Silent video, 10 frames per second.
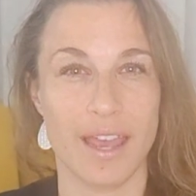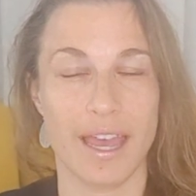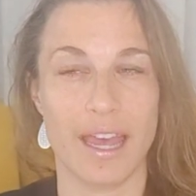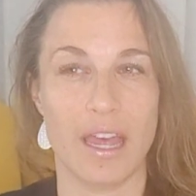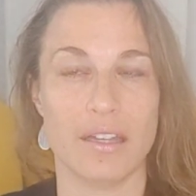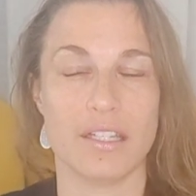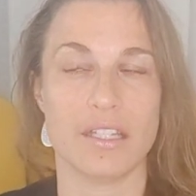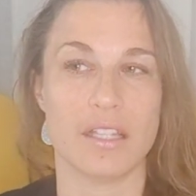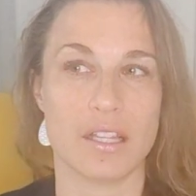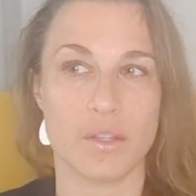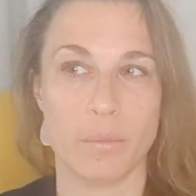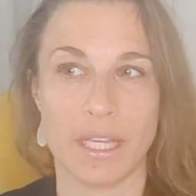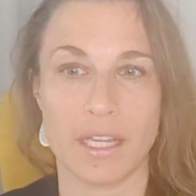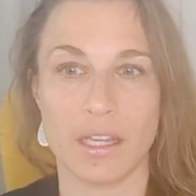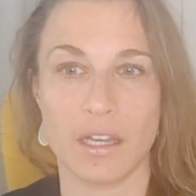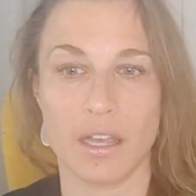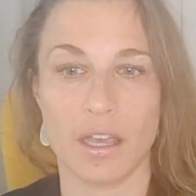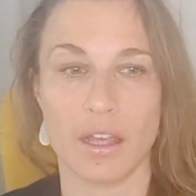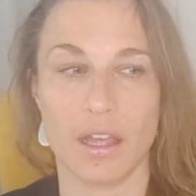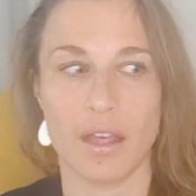And this doesn't mean
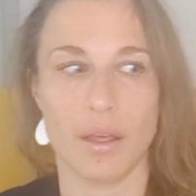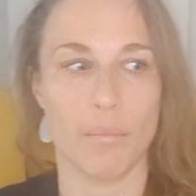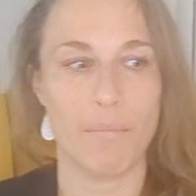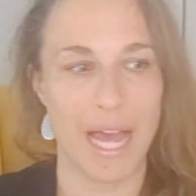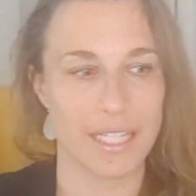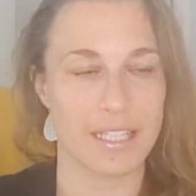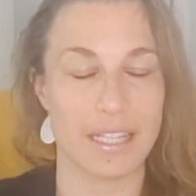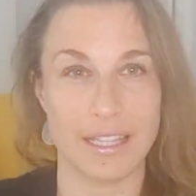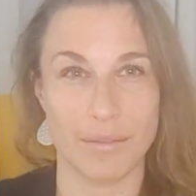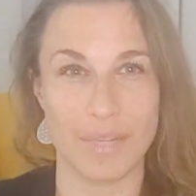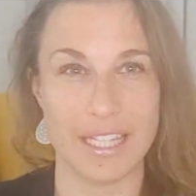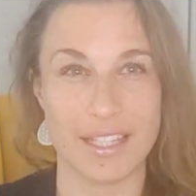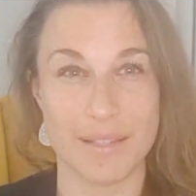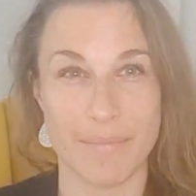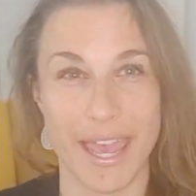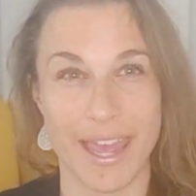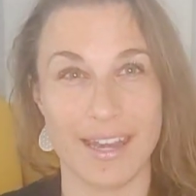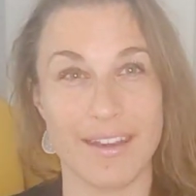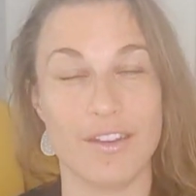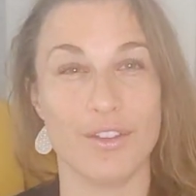masculine means
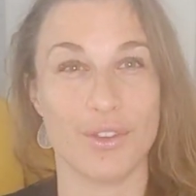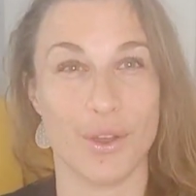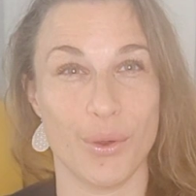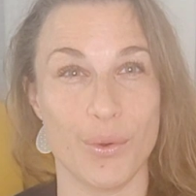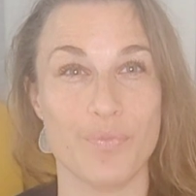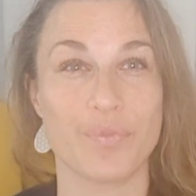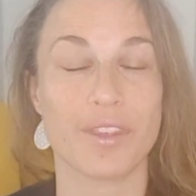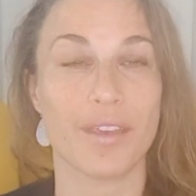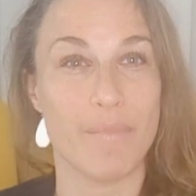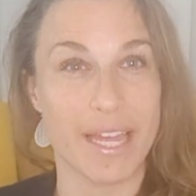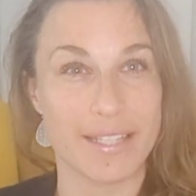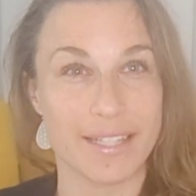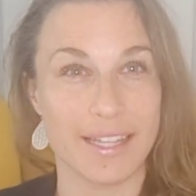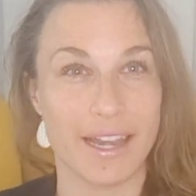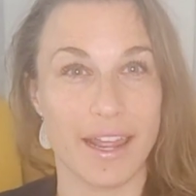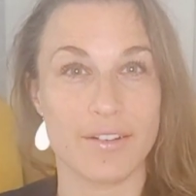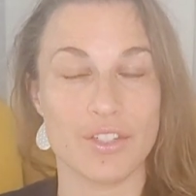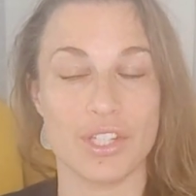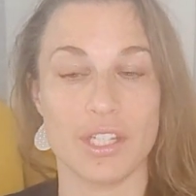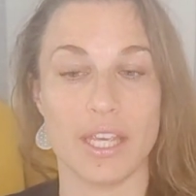men. No, masculine
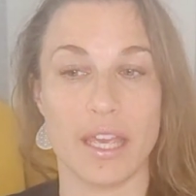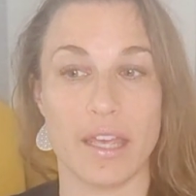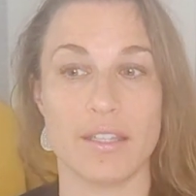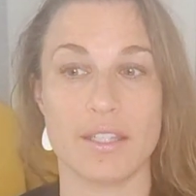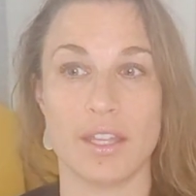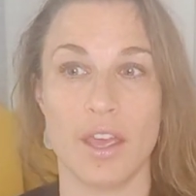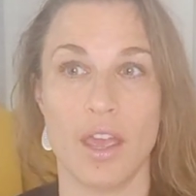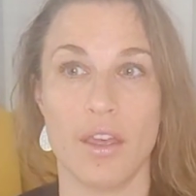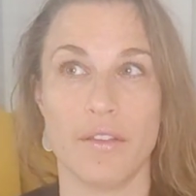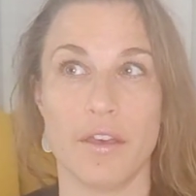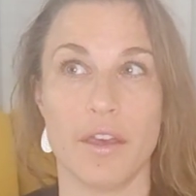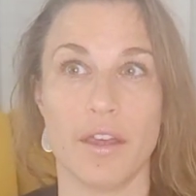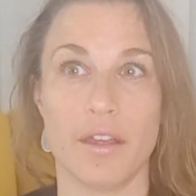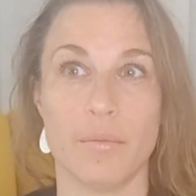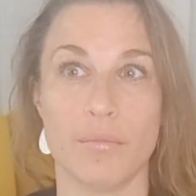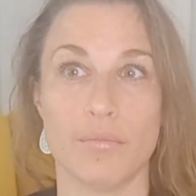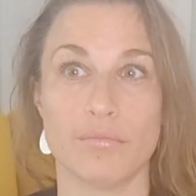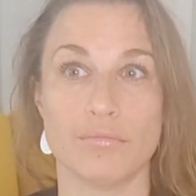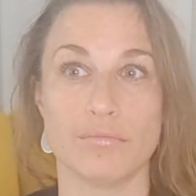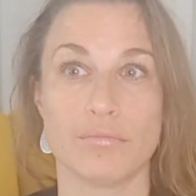energy is
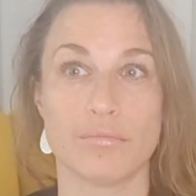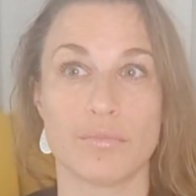um,